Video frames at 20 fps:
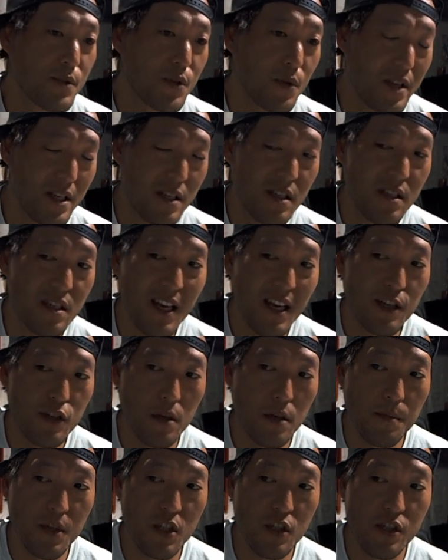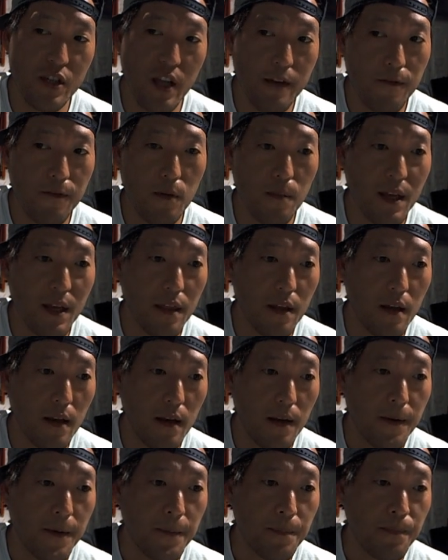So this is actually a much safer
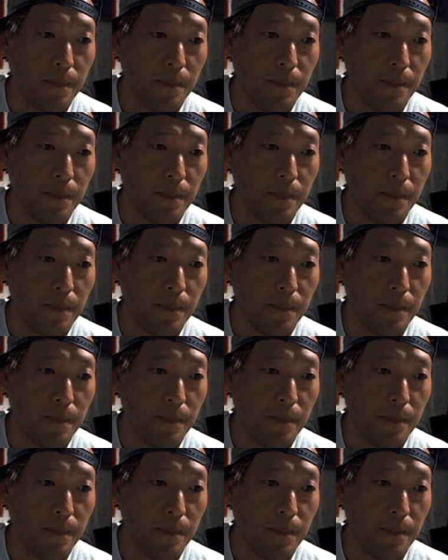method.